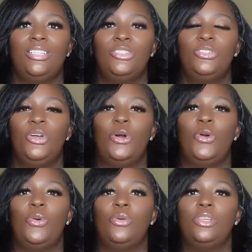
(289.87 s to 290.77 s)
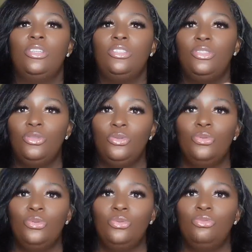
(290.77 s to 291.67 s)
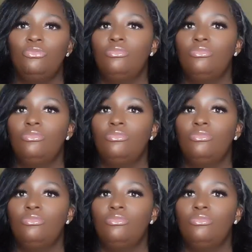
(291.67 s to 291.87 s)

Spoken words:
you know, you